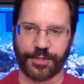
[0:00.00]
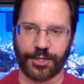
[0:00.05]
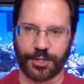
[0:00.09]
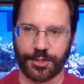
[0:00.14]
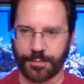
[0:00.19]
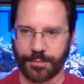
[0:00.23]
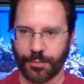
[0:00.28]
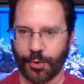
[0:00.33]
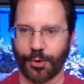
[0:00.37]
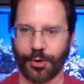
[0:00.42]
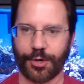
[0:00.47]

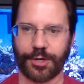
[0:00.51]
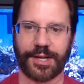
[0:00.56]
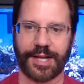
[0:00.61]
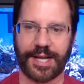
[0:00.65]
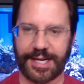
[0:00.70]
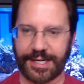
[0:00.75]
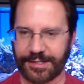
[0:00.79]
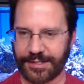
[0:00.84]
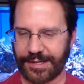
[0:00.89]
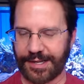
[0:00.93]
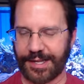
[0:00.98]
more
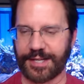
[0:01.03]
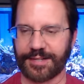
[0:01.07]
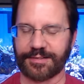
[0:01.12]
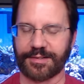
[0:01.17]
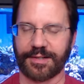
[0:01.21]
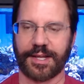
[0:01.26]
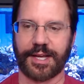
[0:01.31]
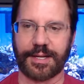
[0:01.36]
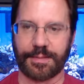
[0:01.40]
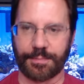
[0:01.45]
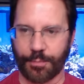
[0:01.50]

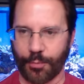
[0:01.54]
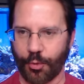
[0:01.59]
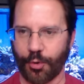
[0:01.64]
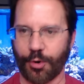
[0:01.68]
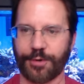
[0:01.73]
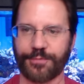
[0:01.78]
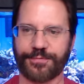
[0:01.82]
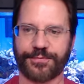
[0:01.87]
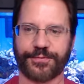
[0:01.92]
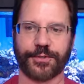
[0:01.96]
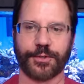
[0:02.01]
light, more
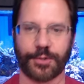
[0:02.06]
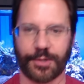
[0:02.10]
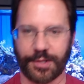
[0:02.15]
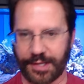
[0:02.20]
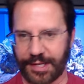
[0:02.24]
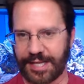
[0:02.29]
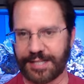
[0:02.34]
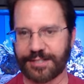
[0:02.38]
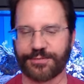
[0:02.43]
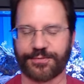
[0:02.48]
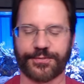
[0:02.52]

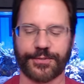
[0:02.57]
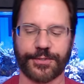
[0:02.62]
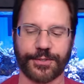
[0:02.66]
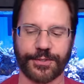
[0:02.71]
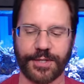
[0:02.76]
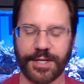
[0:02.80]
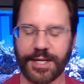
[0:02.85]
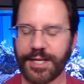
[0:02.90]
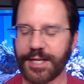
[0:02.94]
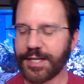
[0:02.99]
food.